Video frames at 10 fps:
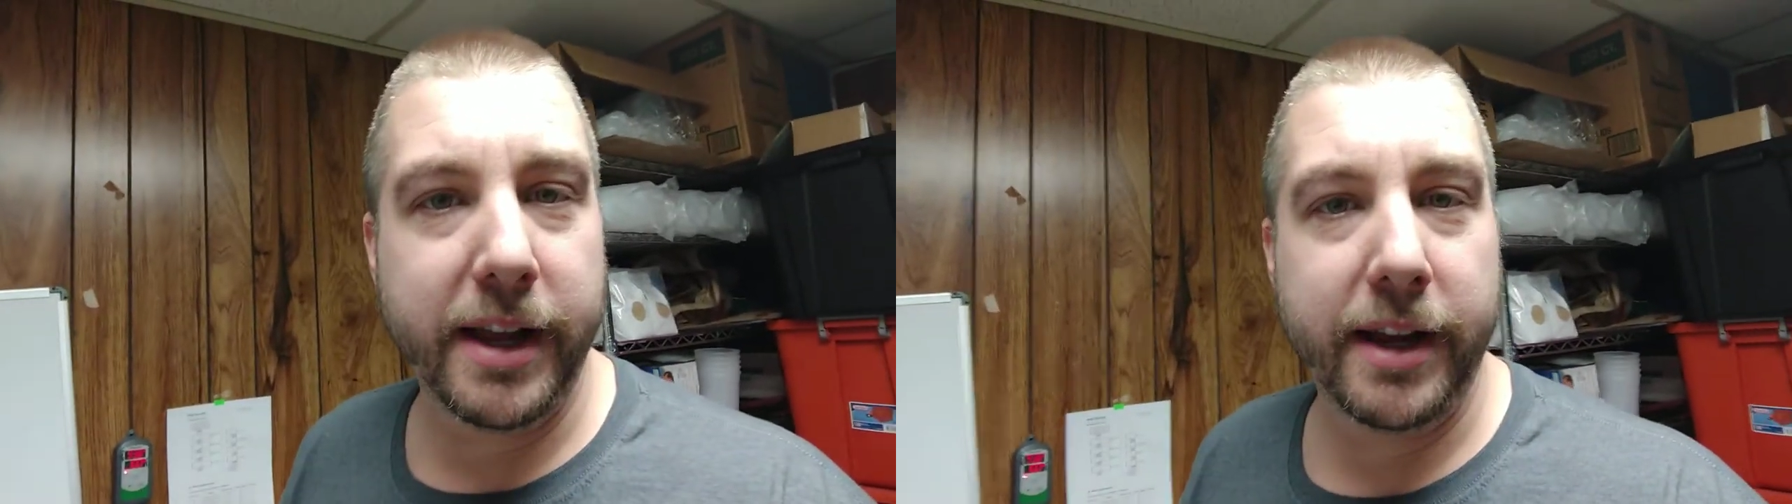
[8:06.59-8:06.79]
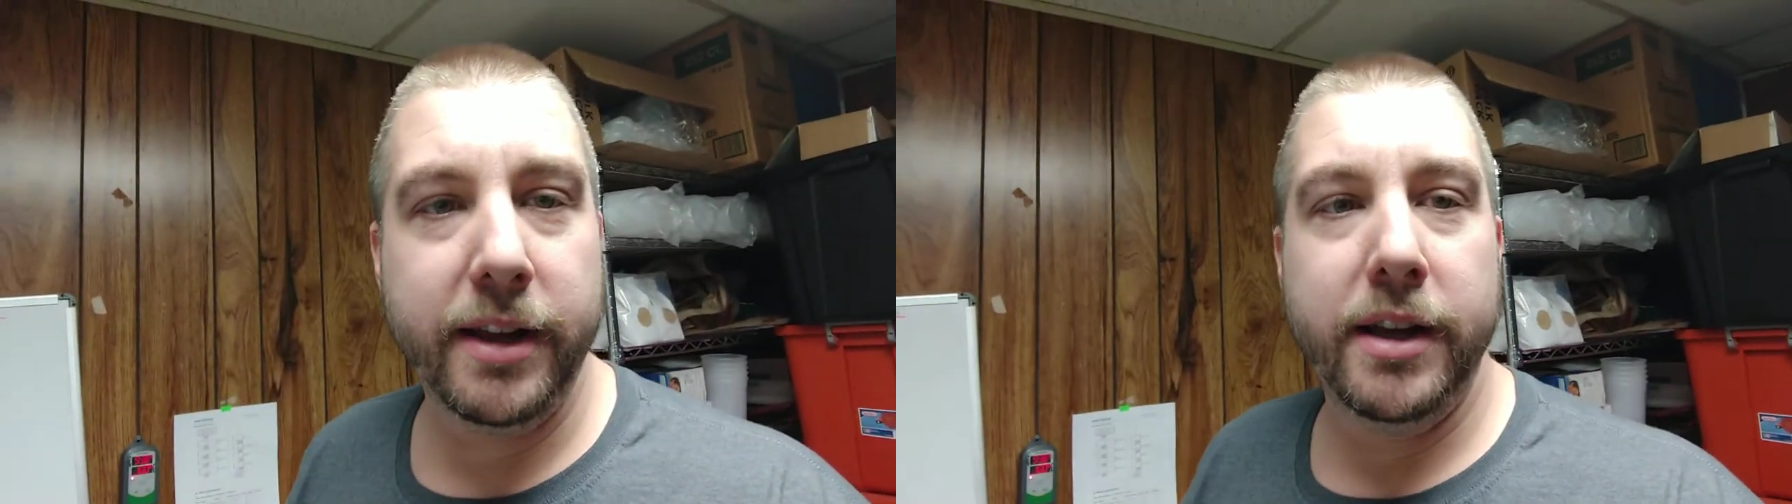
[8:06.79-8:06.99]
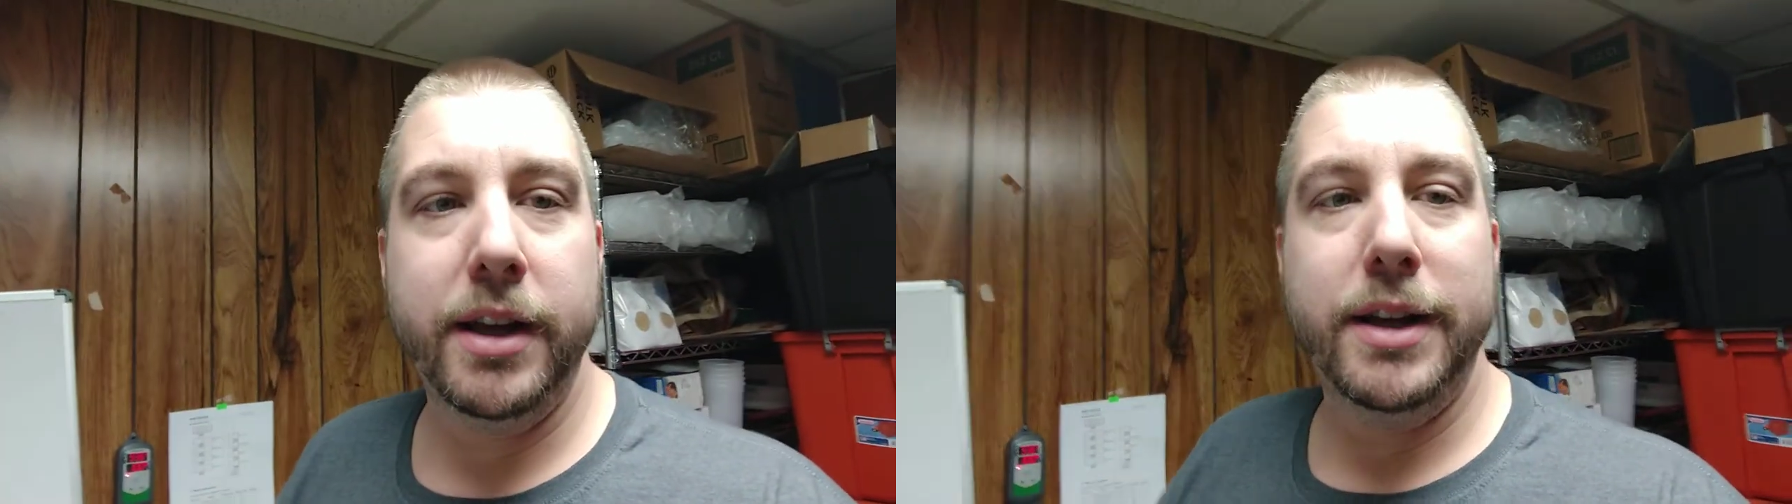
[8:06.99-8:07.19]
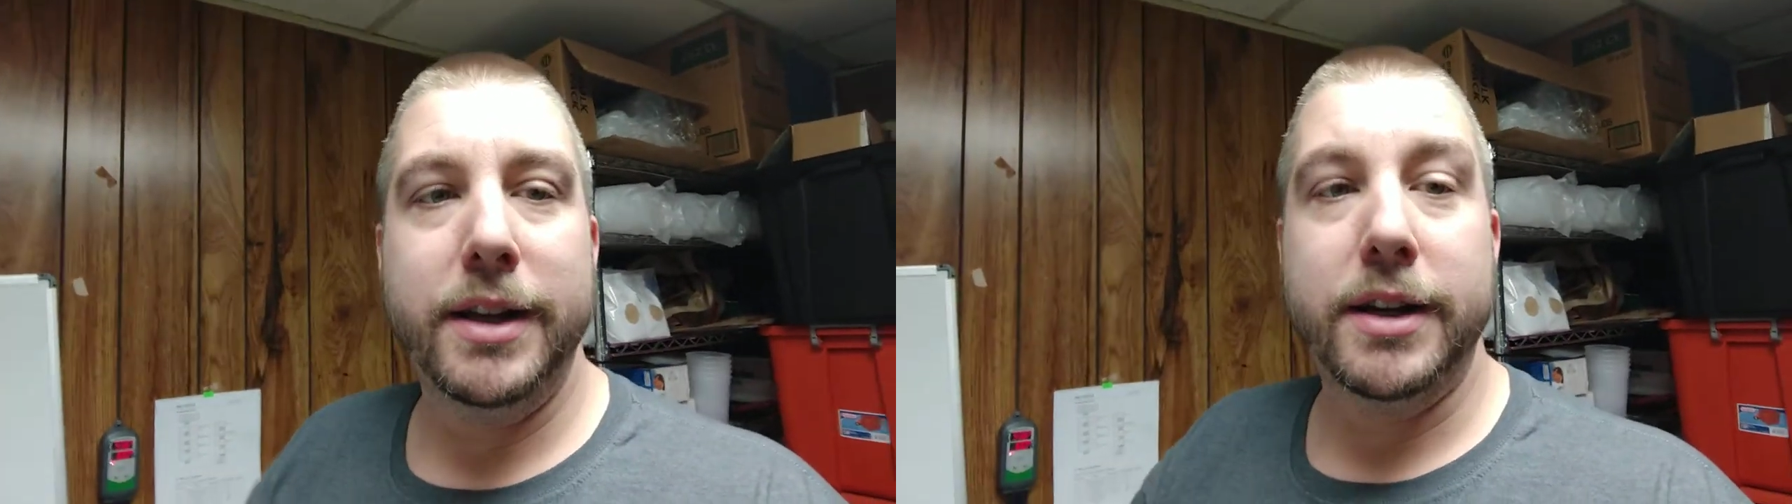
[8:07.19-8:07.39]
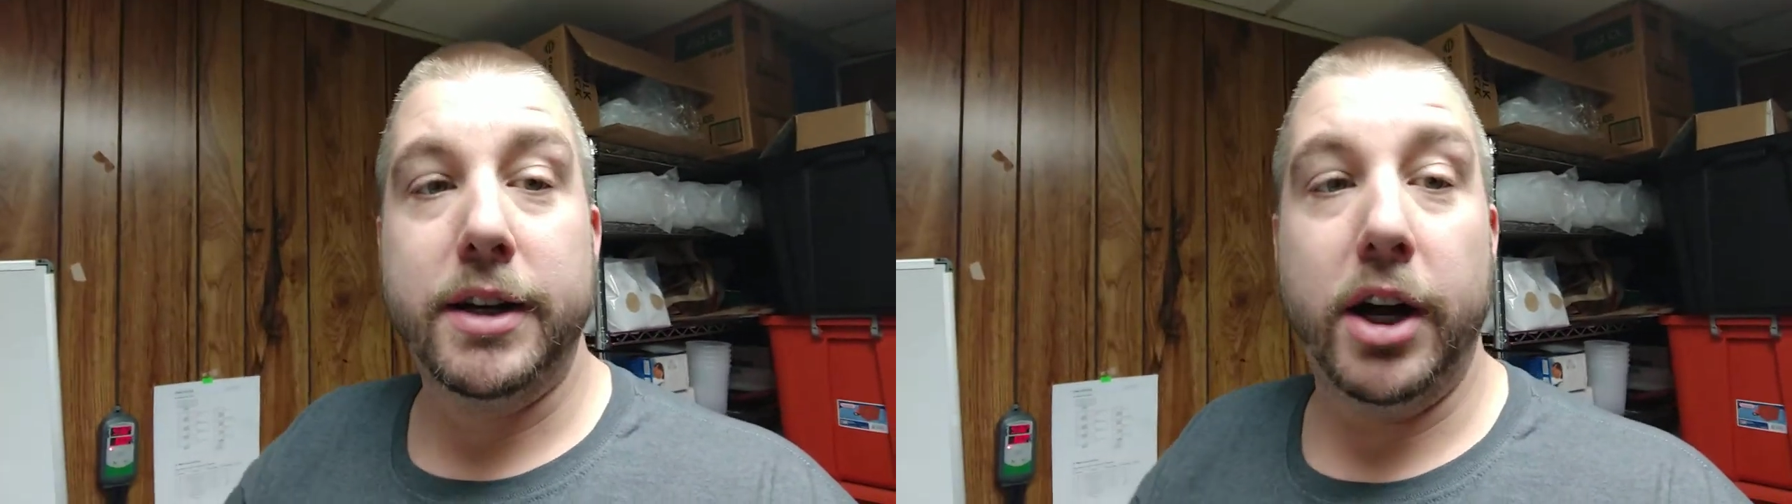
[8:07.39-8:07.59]
thing,
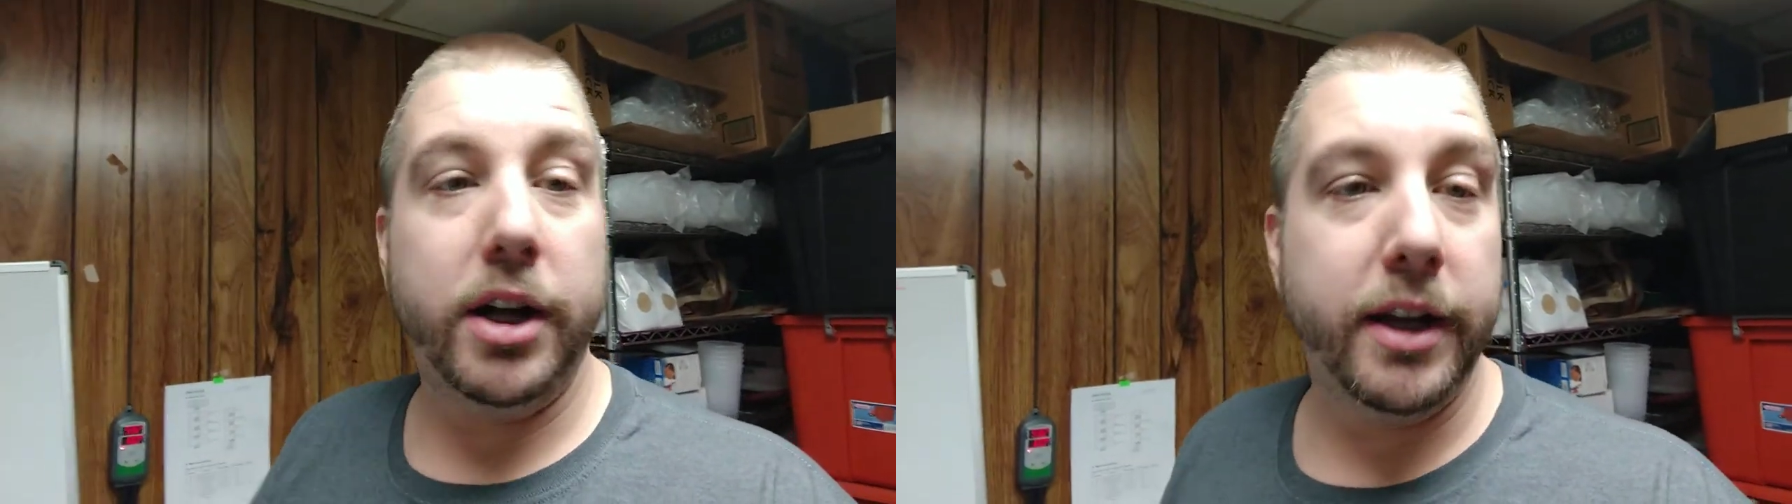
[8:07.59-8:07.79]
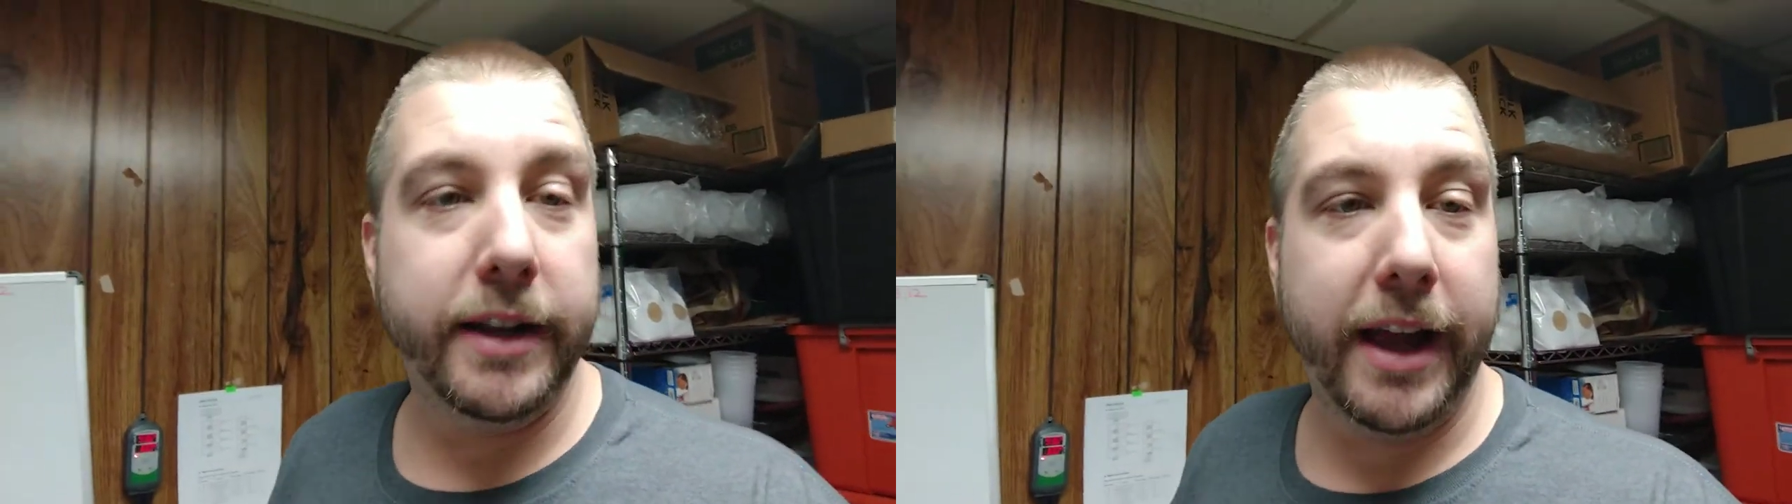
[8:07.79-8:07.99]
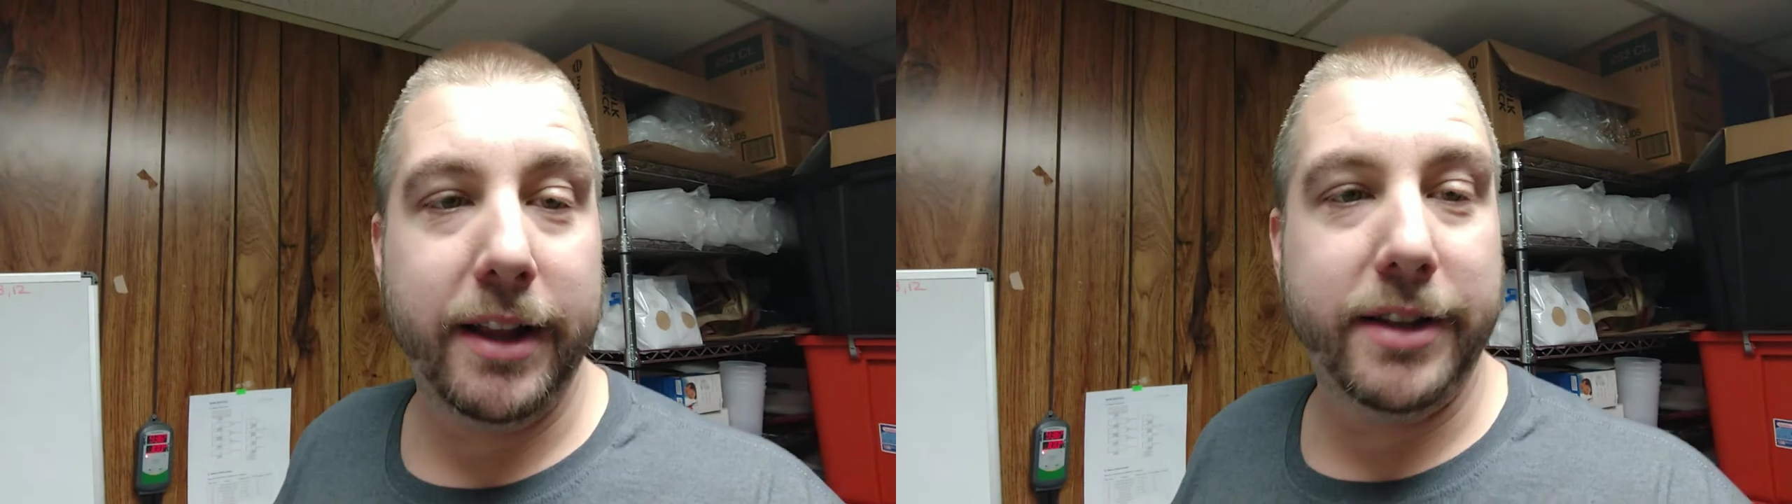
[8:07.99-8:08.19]
call it a day.